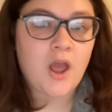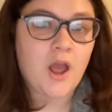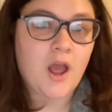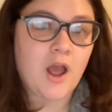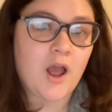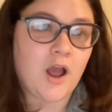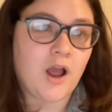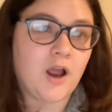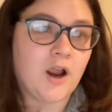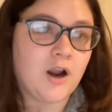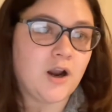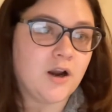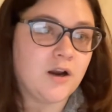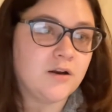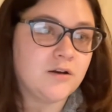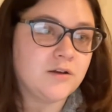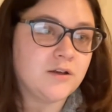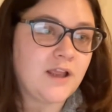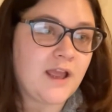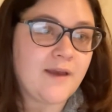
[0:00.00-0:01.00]
uh
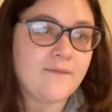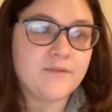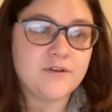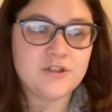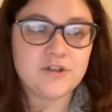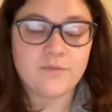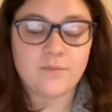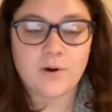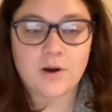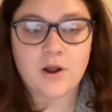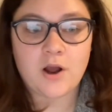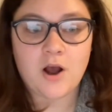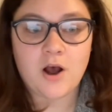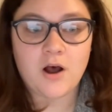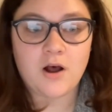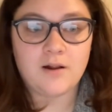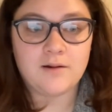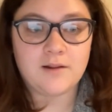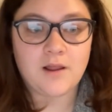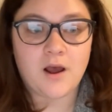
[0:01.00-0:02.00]
having to
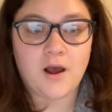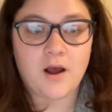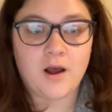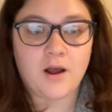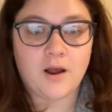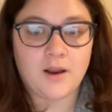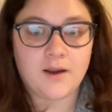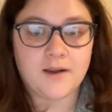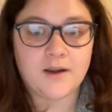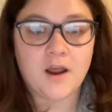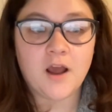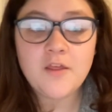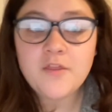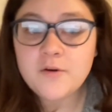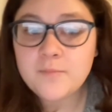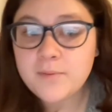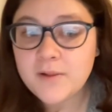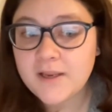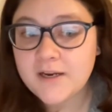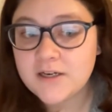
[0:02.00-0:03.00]
recall on
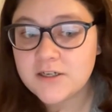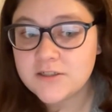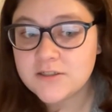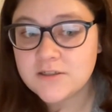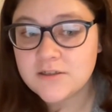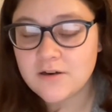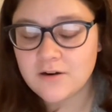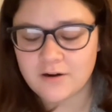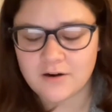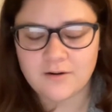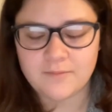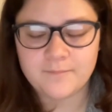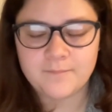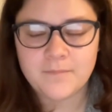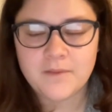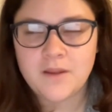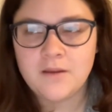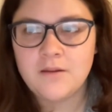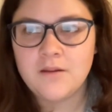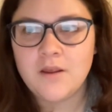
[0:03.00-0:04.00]
other players or
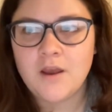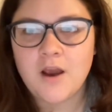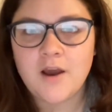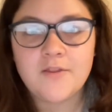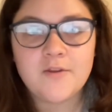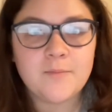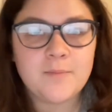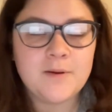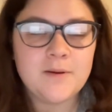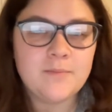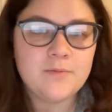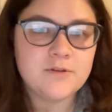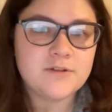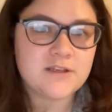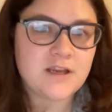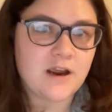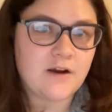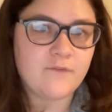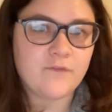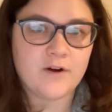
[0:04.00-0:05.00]
other people's
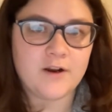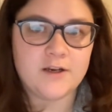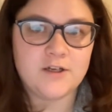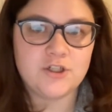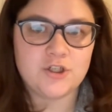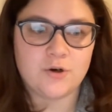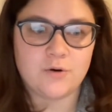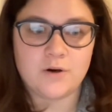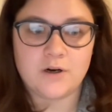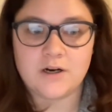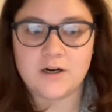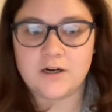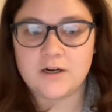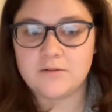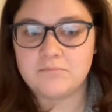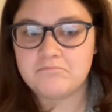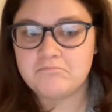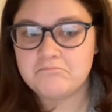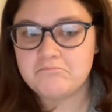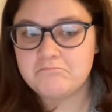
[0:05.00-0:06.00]
coverage
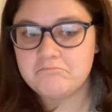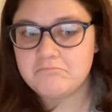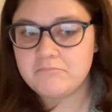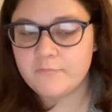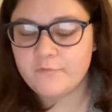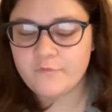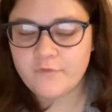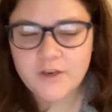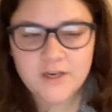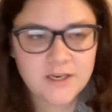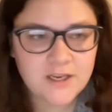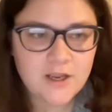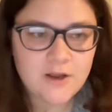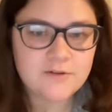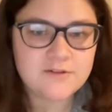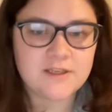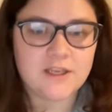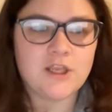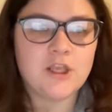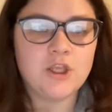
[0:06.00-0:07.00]
or
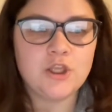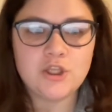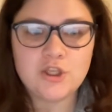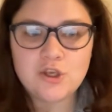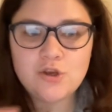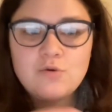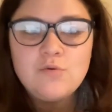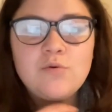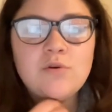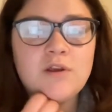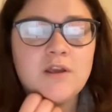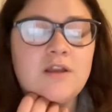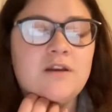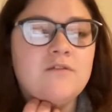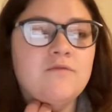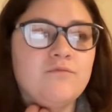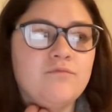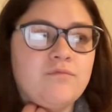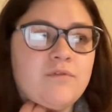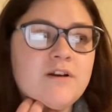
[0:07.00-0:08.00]
videos like you
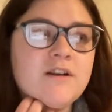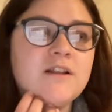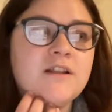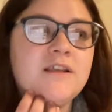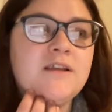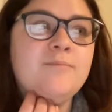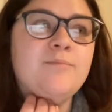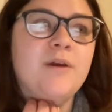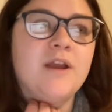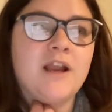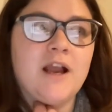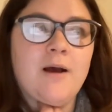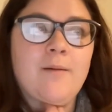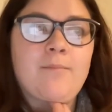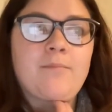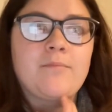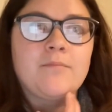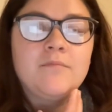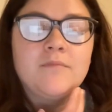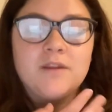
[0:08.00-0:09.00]
can really pick
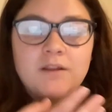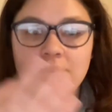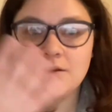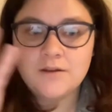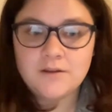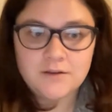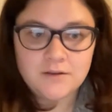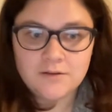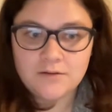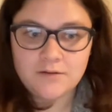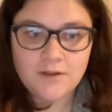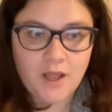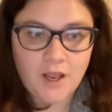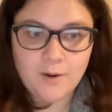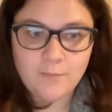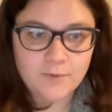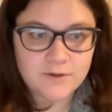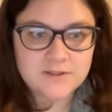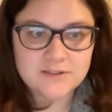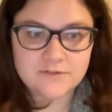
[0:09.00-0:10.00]
up
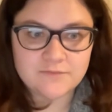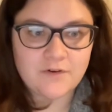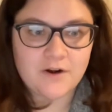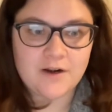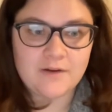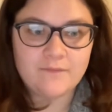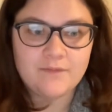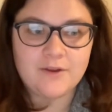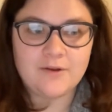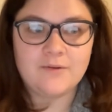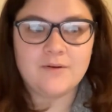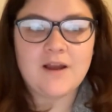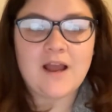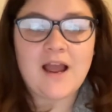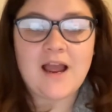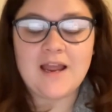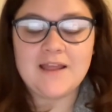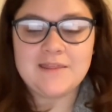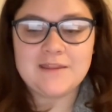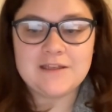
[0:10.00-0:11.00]
on what's in front of you
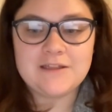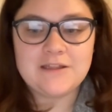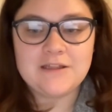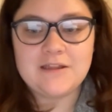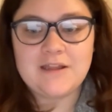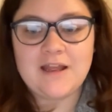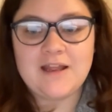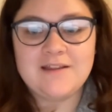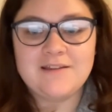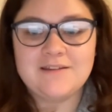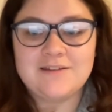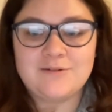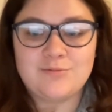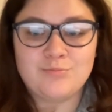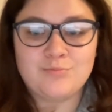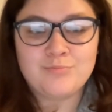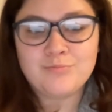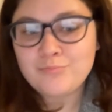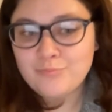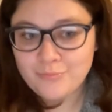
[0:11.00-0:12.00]
i think that that's
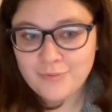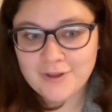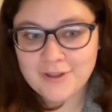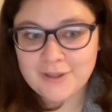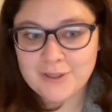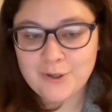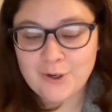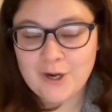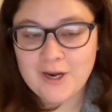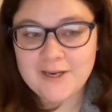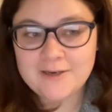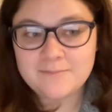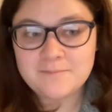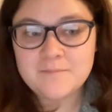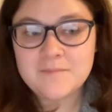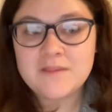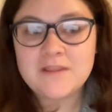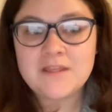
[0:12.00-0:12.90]
really great